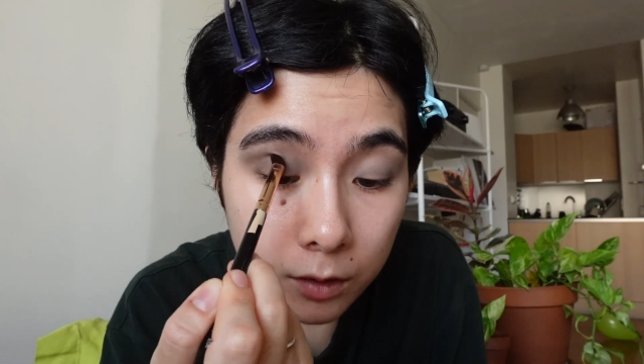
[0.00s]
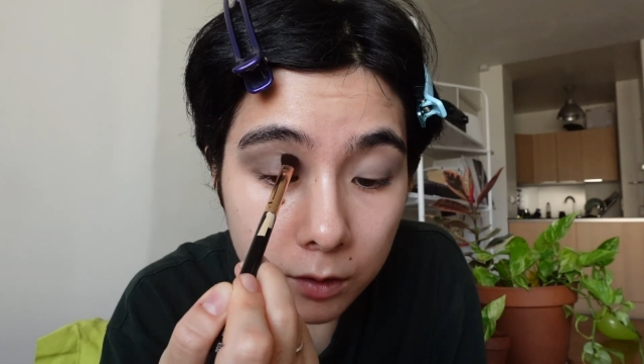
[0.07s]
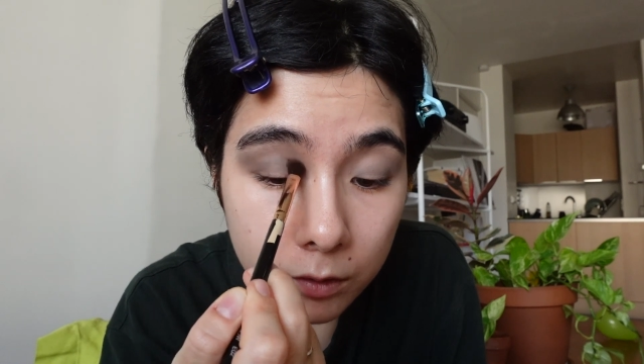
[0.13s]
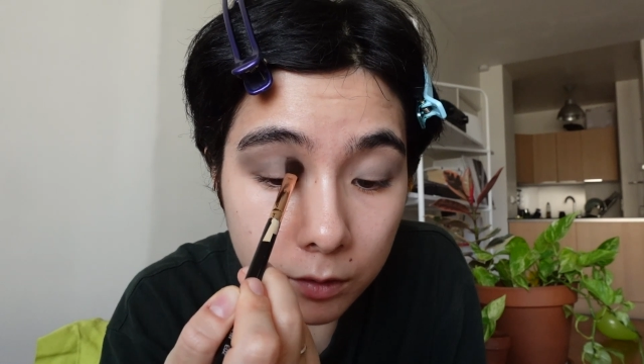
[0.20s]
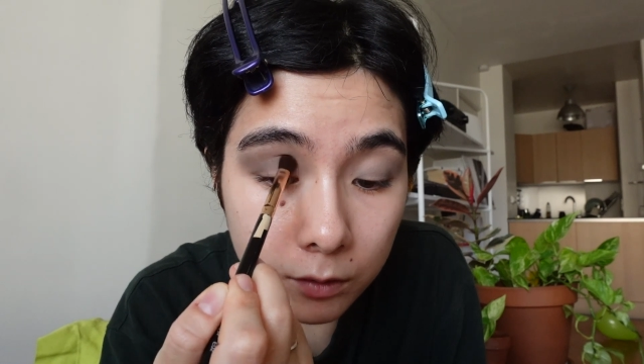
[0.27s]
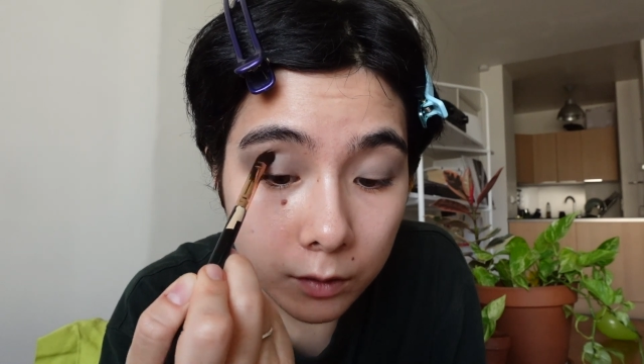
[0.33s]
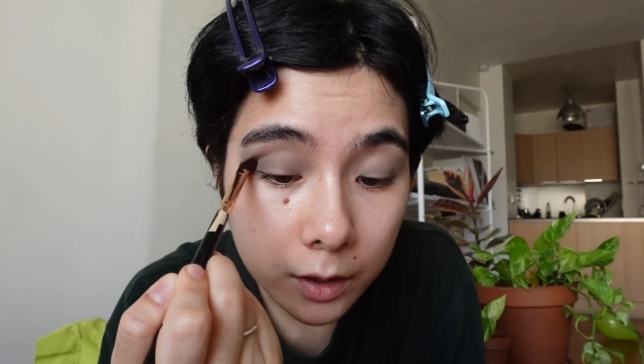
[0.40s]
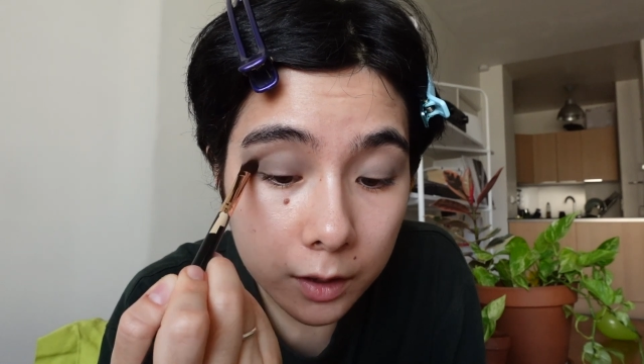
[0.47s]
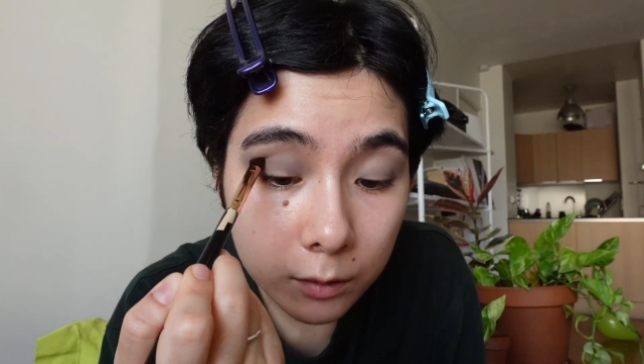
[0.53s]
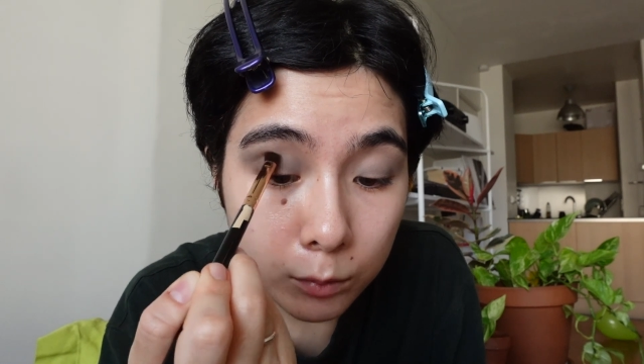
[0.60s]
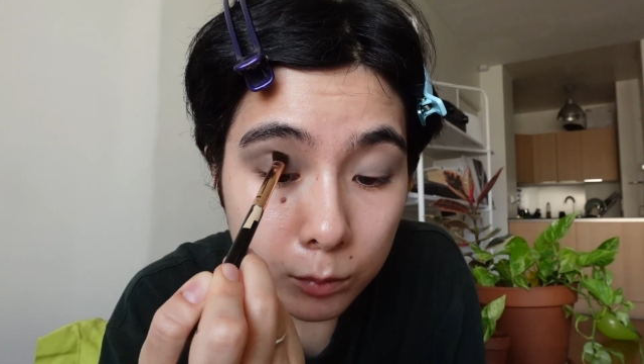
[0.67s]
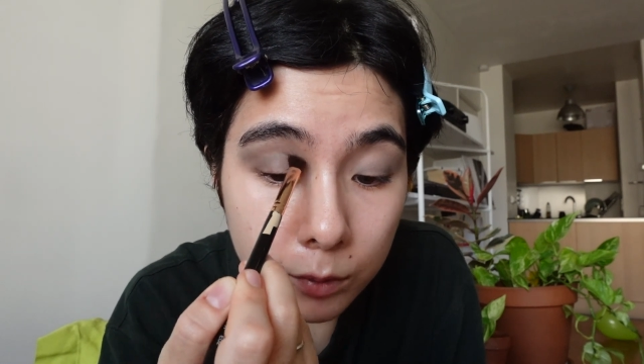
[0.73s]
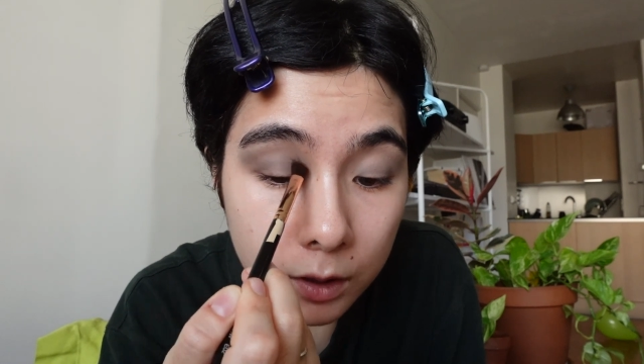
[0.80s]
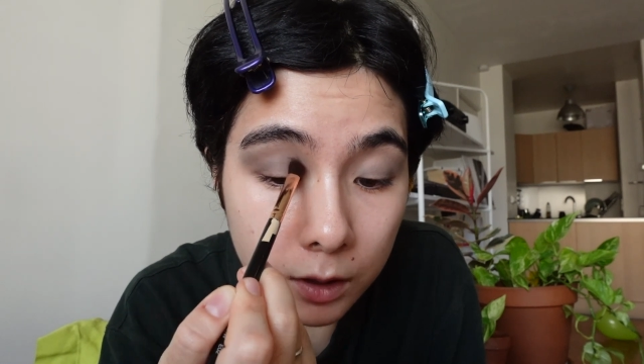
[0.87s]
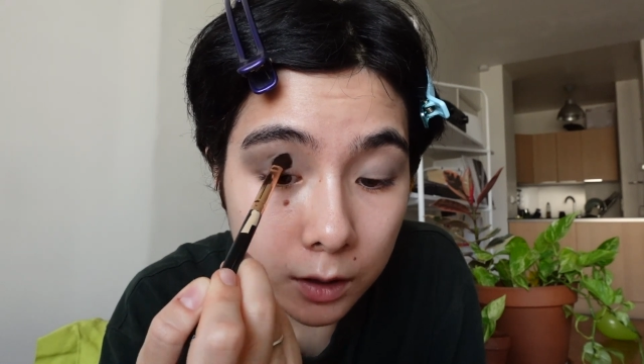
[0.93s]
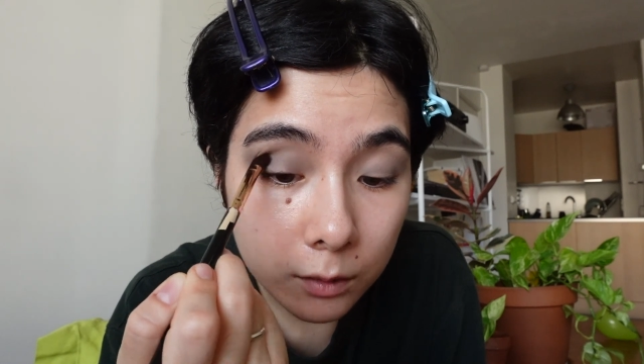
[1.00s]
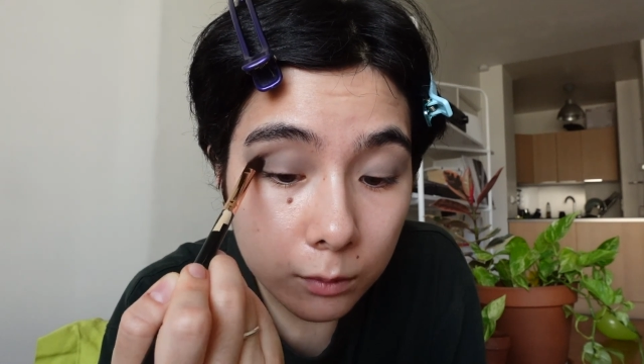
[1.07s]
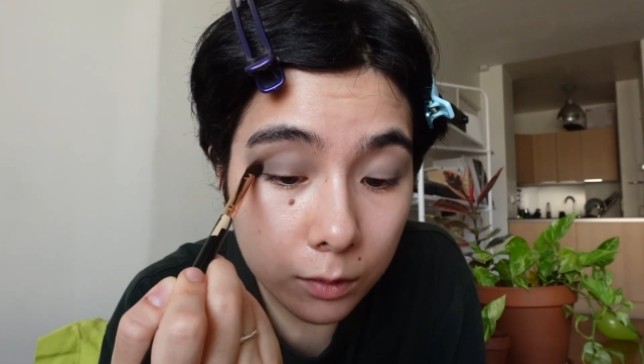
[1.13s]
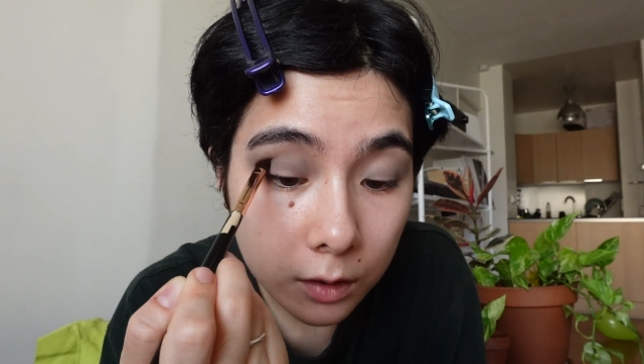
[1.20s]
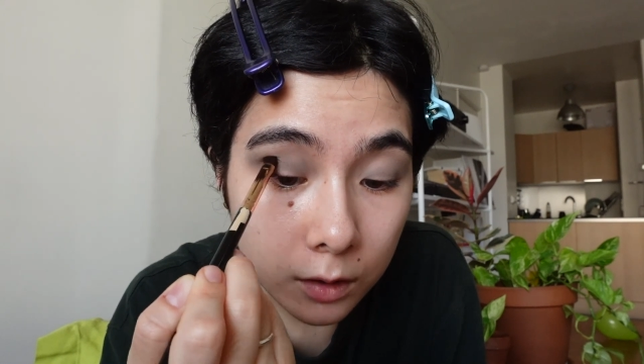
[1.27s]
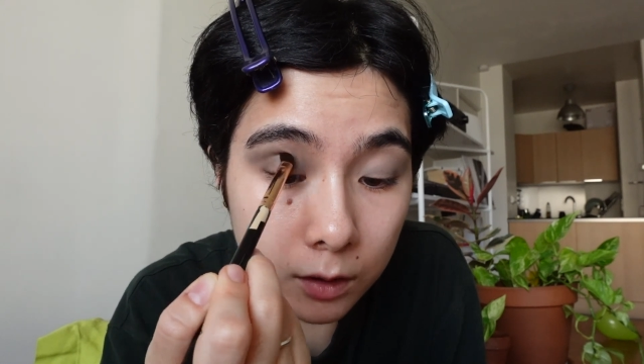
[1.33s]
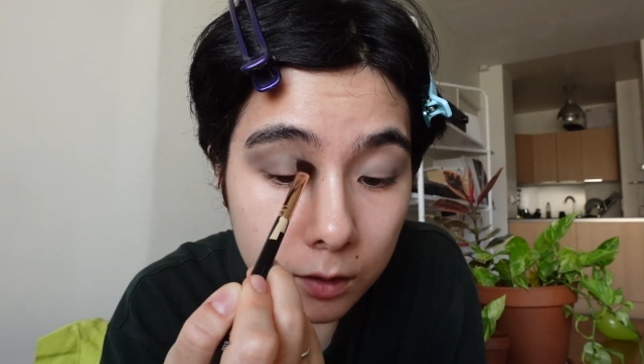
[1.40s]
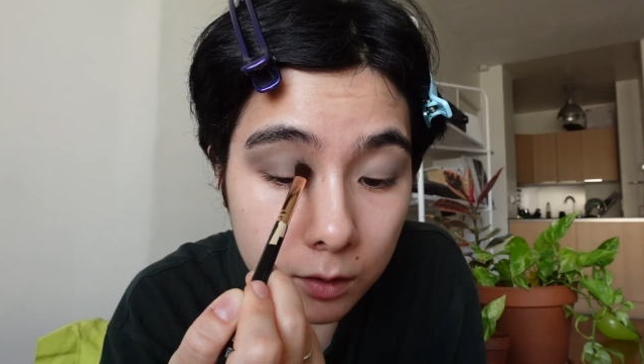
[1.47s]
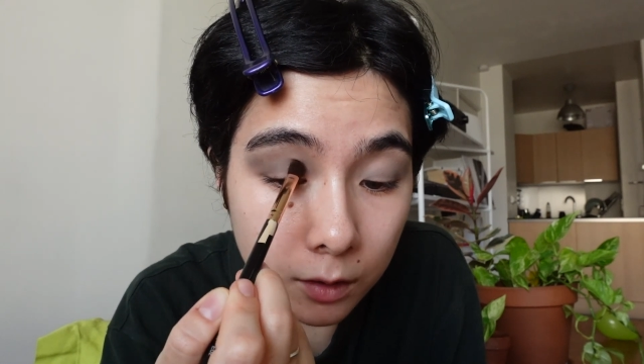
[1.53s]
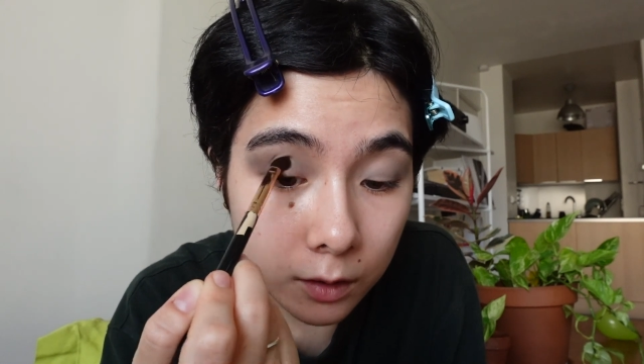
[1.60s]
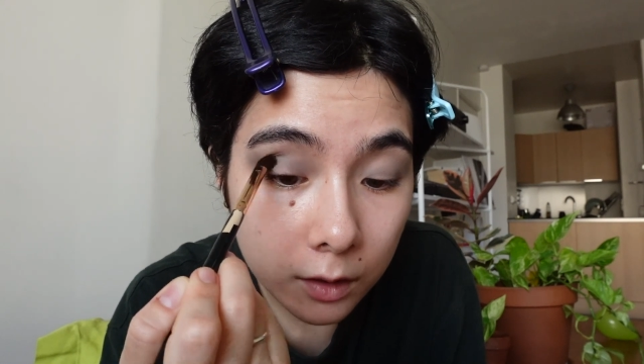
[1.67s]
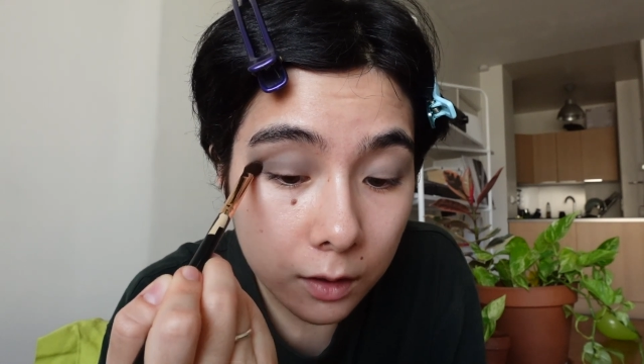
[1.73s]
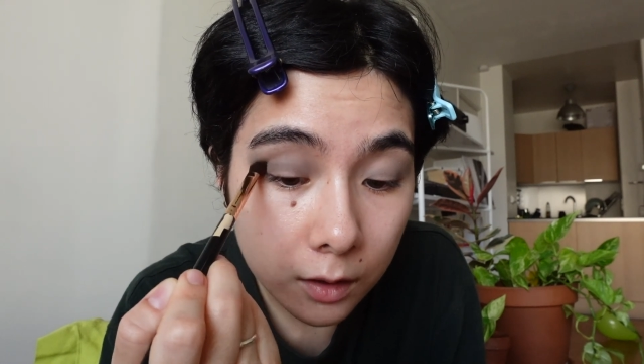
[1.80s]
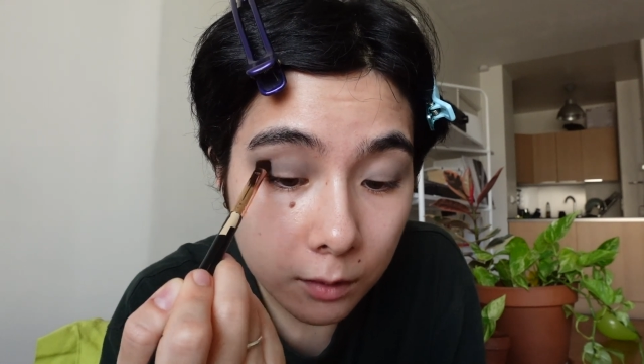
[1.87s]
you know, like really talking